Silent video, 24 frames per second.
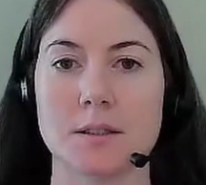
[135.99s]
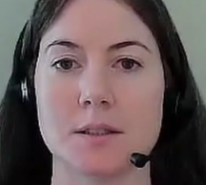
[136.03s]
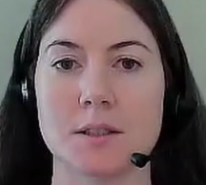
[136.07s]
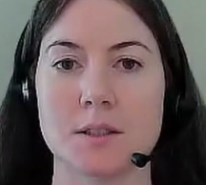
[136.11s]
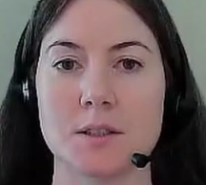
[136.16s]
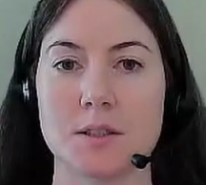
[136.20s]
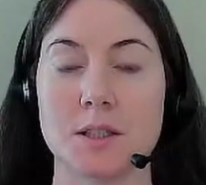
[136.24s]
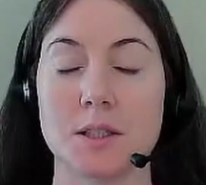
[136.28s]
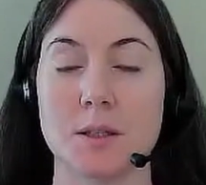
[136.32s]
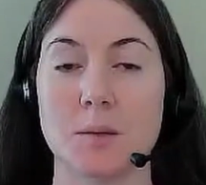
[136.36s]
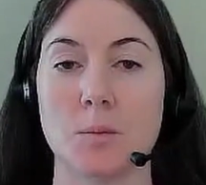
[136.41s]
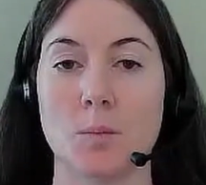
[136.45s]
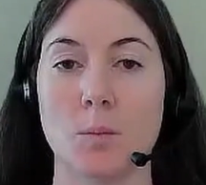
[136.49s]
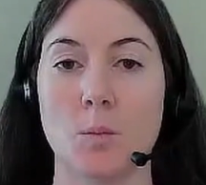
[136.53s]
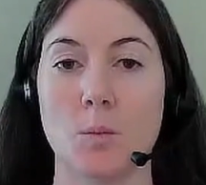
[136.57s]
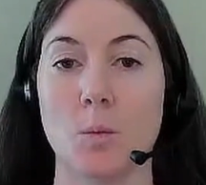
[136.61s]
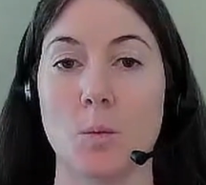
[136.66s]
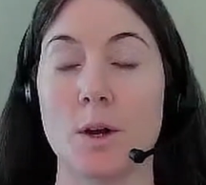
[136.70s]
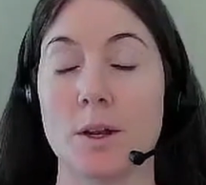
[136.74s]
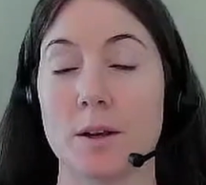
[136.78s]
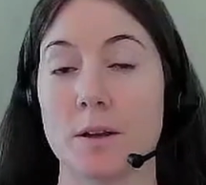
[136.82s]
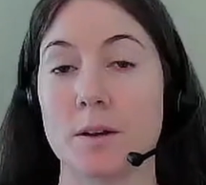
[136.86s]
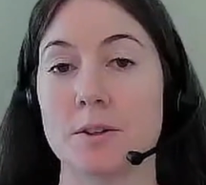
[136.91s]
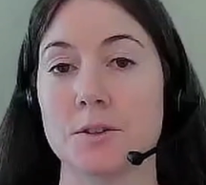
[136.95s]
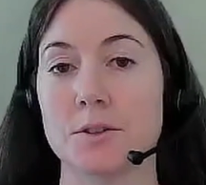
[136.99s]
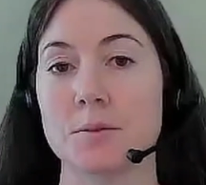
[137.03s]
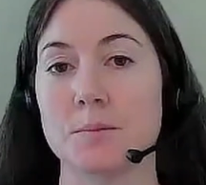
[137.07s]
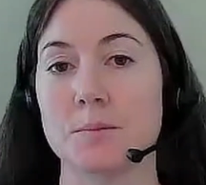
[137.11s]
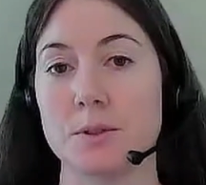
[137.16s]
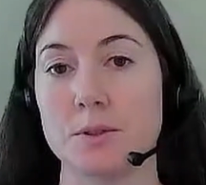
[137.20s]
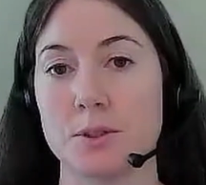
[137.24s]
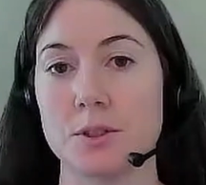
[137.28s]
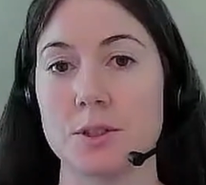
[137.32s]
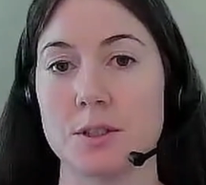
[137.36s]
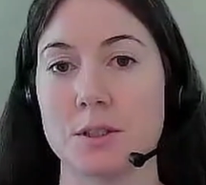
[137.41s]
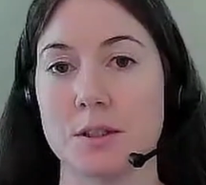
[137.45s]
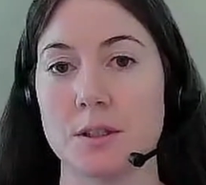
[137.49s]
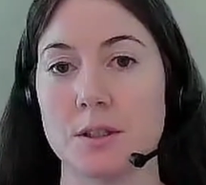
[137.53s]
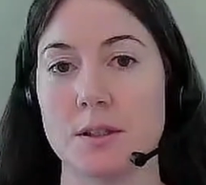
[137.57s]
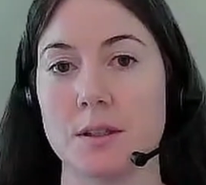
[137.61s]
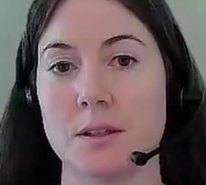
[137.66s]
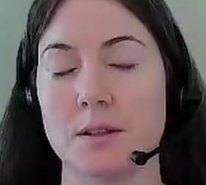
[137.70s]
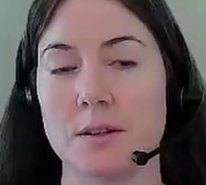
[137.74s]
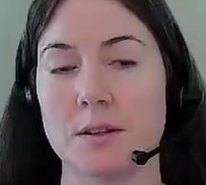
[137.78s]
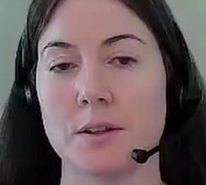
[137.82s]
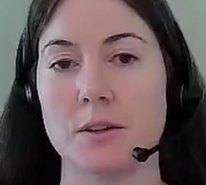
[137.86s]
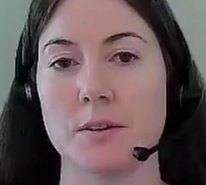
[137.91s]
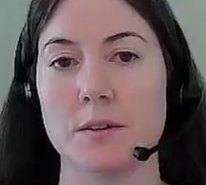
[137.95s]
see what contribution
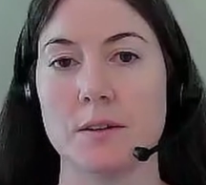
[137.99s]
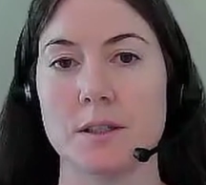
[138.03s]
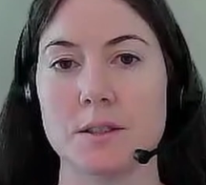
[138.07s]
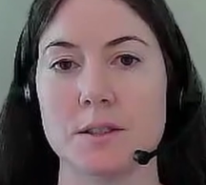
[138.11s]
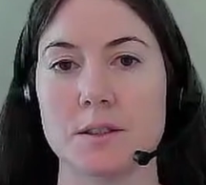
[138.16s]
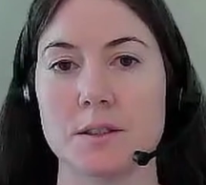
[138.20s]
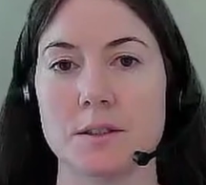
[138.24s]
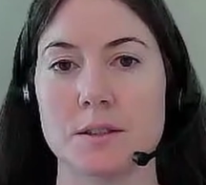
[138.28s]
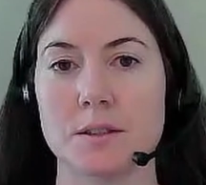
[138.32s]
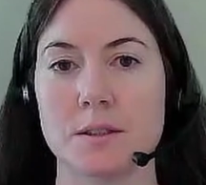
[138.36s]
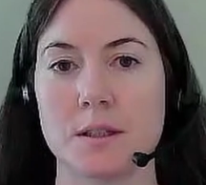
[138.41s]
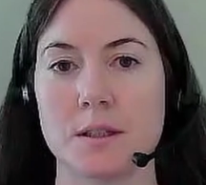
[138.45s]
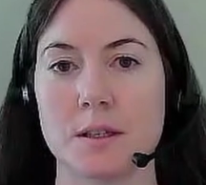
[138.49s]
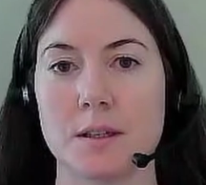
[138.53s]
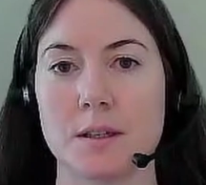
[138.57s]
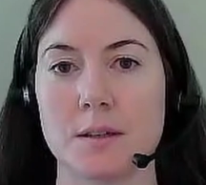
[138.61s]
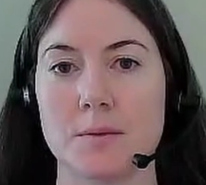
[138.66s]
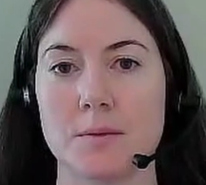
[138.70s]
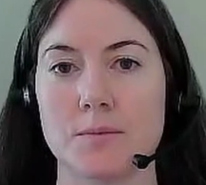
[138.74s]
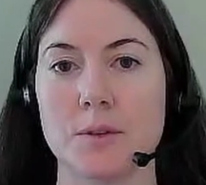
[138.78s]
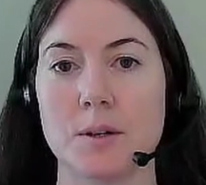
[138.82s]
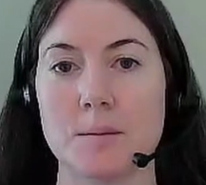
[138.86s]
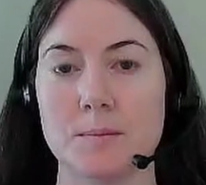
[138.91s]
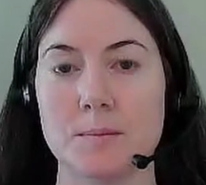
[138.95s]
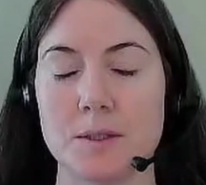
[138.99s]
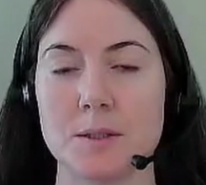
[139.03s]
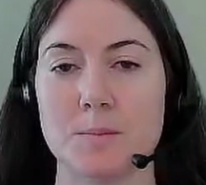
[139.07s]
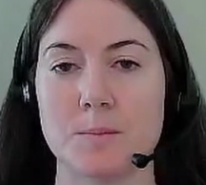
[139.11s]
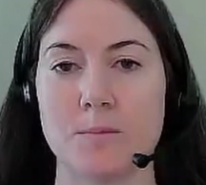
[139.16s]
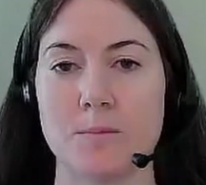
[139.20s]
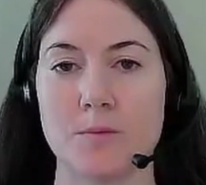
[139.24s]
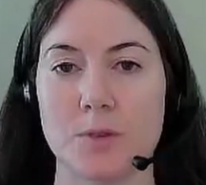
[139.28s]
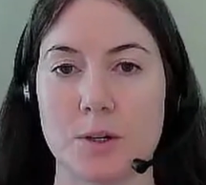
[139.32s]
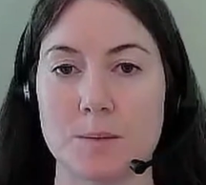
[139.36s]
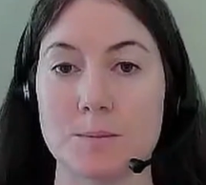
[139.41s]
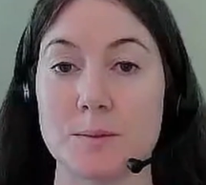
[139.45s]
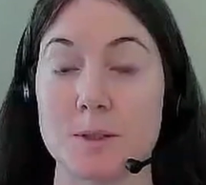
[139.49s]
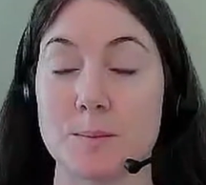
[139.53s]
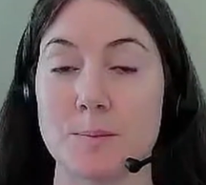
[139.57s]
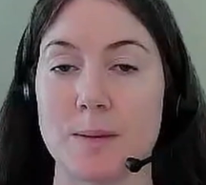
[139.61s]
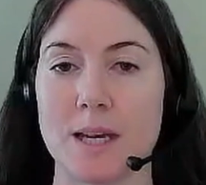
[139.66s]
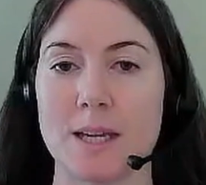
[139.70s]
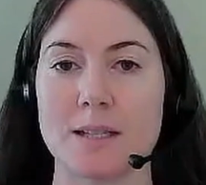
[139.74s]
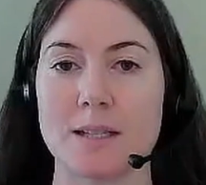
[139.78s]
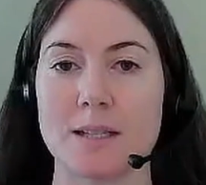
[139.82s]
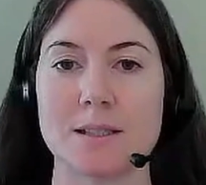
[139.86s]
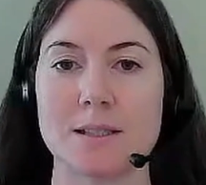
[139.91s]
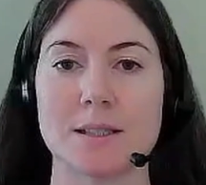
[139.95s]
there is from
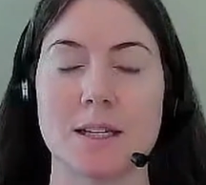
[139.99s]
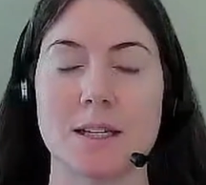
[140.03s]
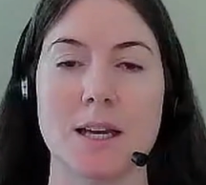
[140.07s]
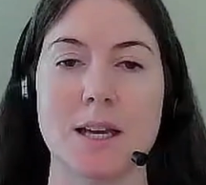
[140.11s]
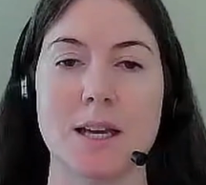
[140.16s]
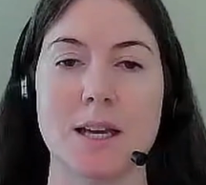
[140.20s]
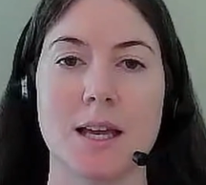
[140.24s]
space.